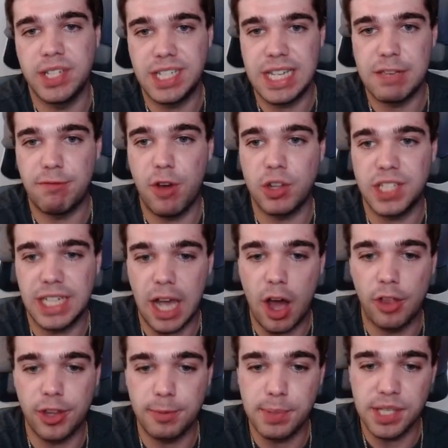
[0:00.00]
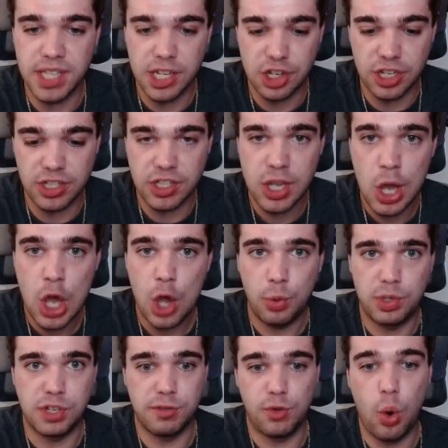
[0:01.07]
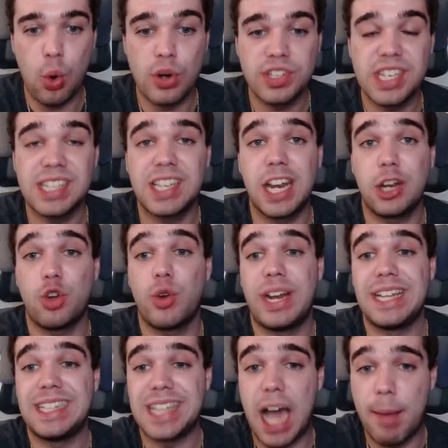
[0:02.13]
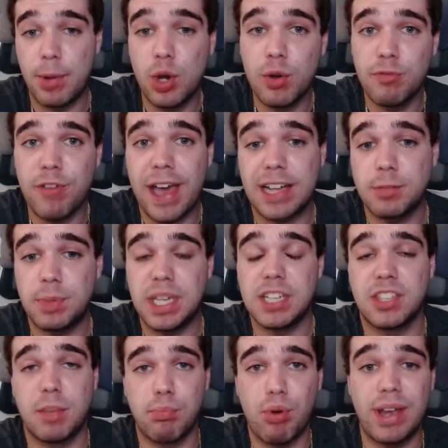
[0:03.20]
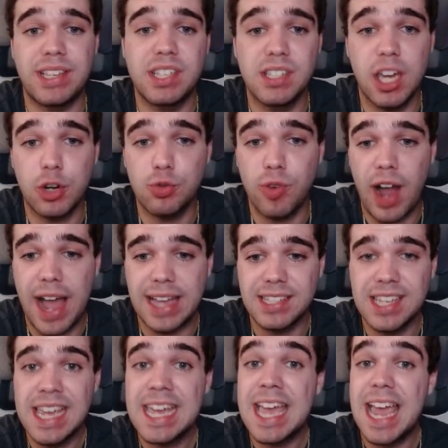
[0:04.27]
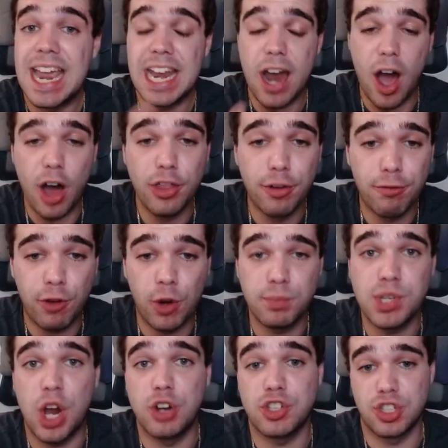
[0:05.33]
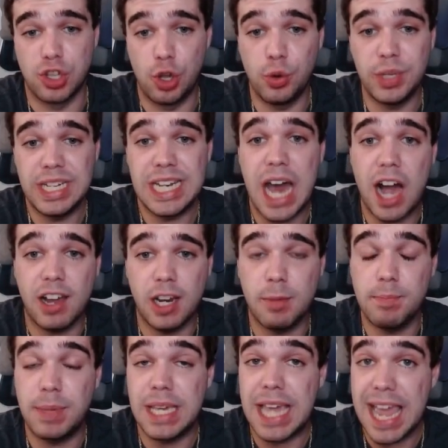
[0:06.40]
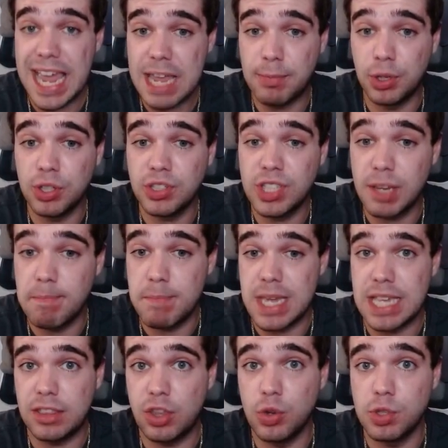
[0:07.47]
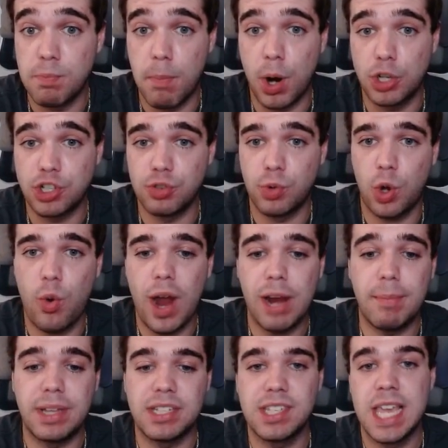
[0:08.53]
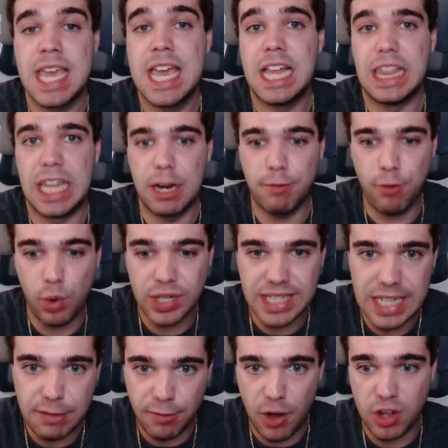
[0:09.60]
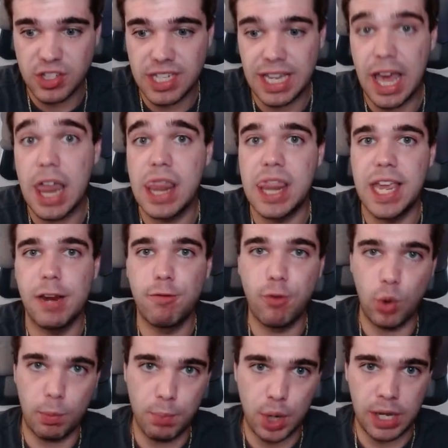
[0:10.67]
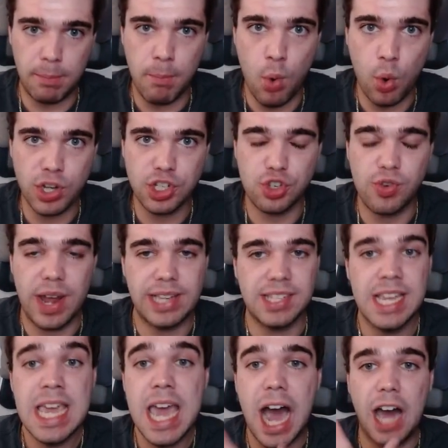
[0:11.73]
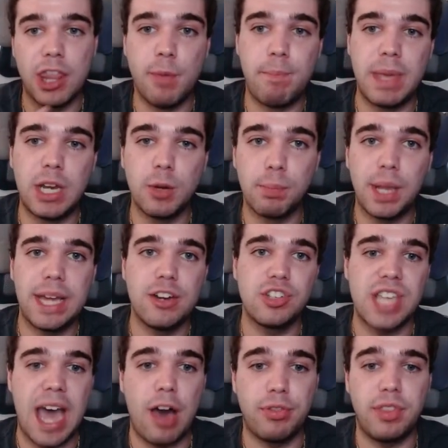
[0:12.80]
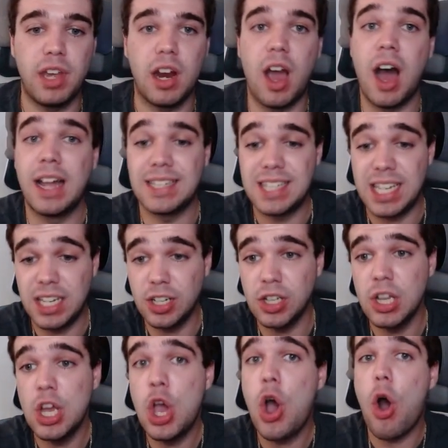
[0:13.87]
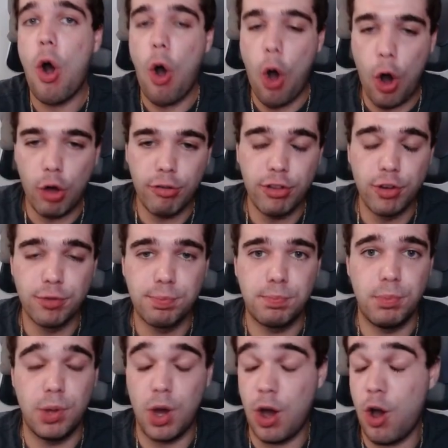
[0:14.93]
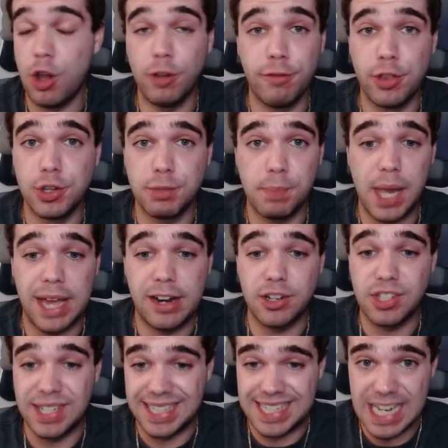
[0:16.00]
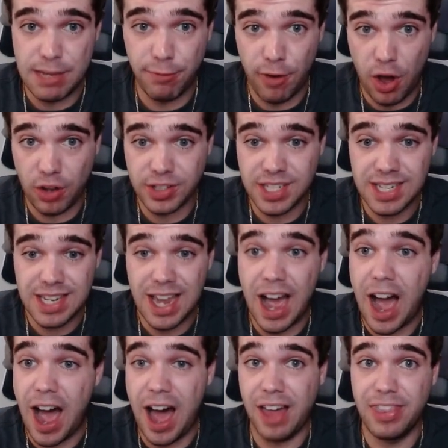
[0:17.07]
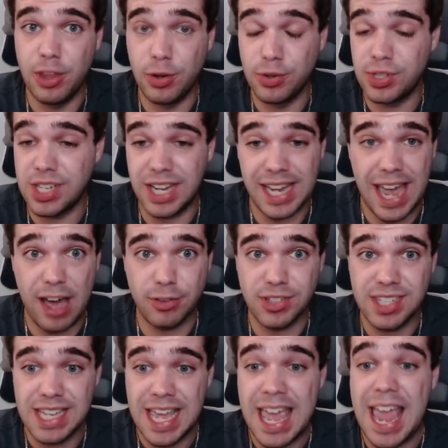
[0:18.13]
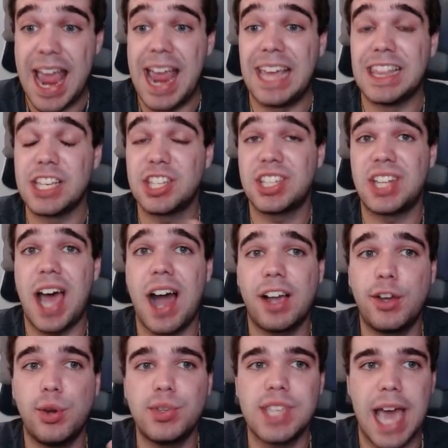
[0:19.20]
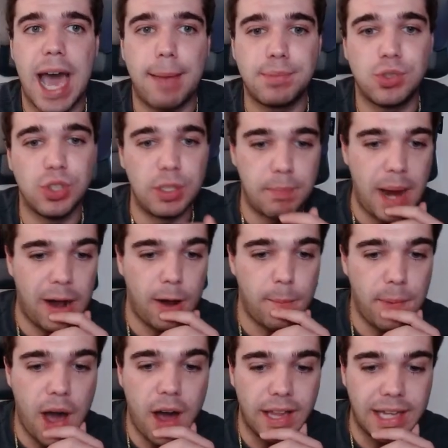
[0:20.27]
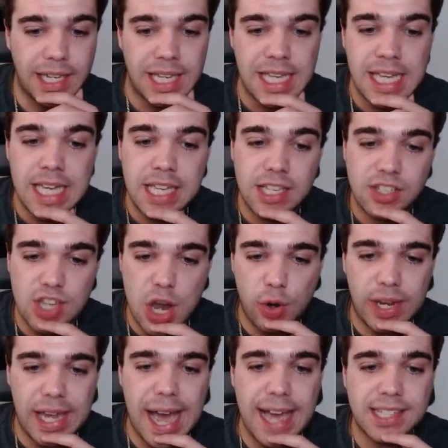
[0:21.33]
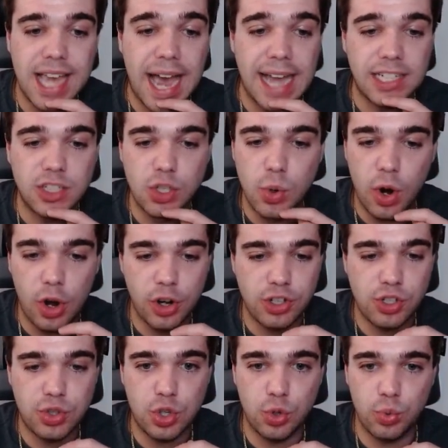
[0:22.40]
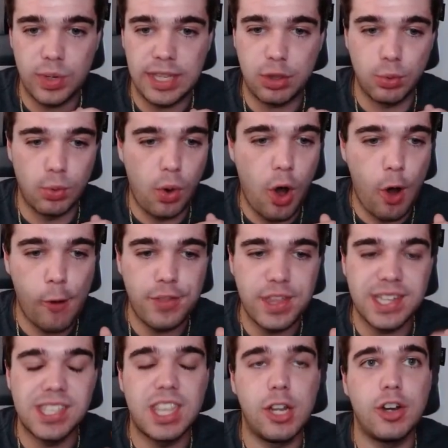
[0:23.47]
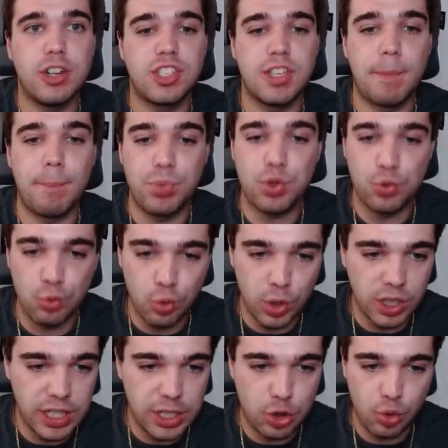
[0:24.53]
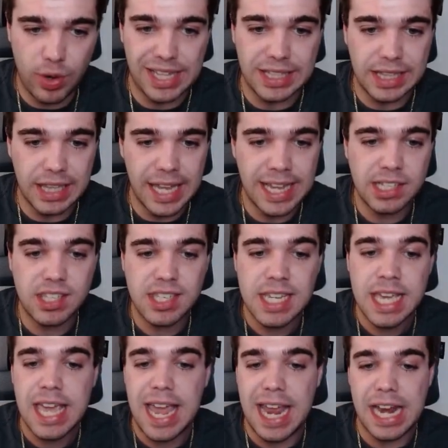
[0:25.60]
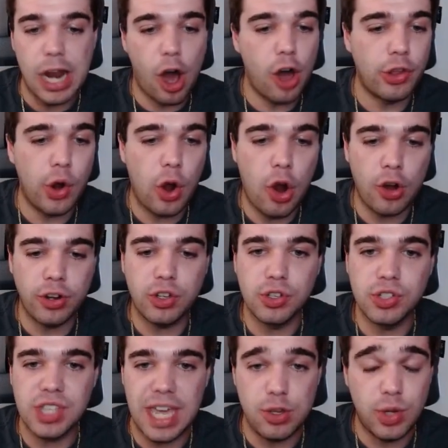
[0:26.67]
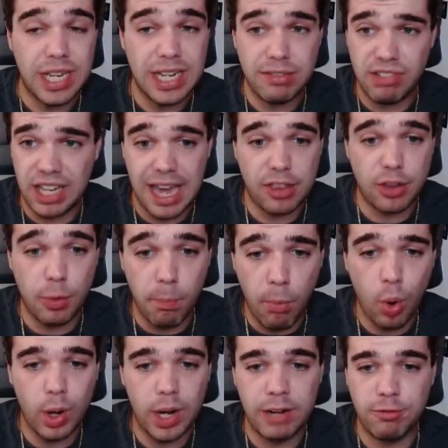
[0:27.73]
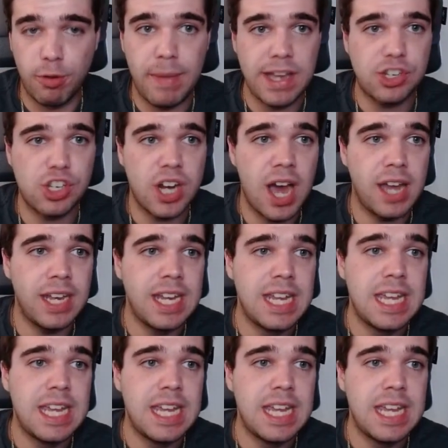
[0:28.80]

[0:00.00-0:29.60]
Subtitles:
defaulting on their positions, which of course is going to create a domino effect because the price is going to rise and other firms are slowly not going to be able to meet those margin requirements, therefore defaulting, therefore putting more stress on the bigger players out there until all of those players default on those accounts and the stock goes absolutely parabolic. So guys, I do urge you to read through all of this. There are some really great links and other articles that you can even gather more information on,